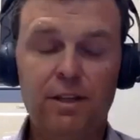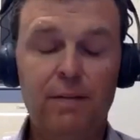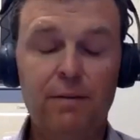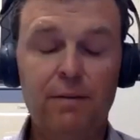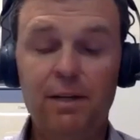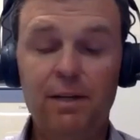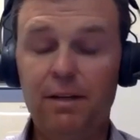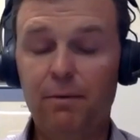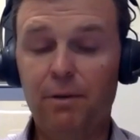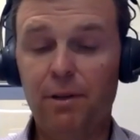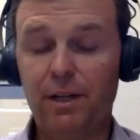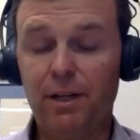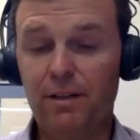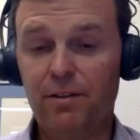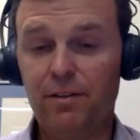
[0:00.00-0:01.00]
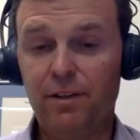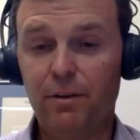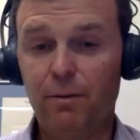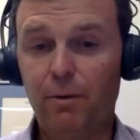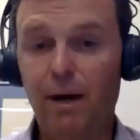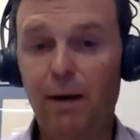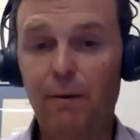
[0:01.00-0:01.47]
I think we need to really
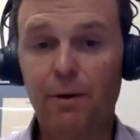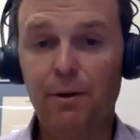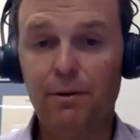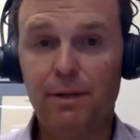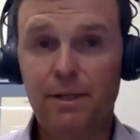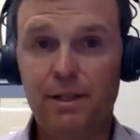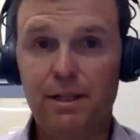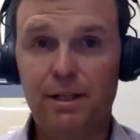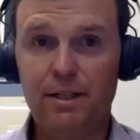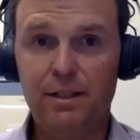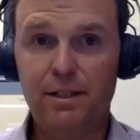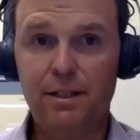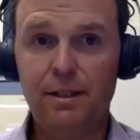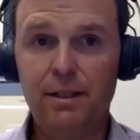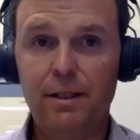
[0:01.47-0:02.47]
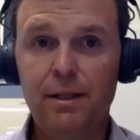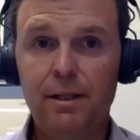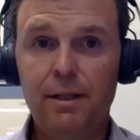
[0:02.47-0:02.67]
consider why we're doing testing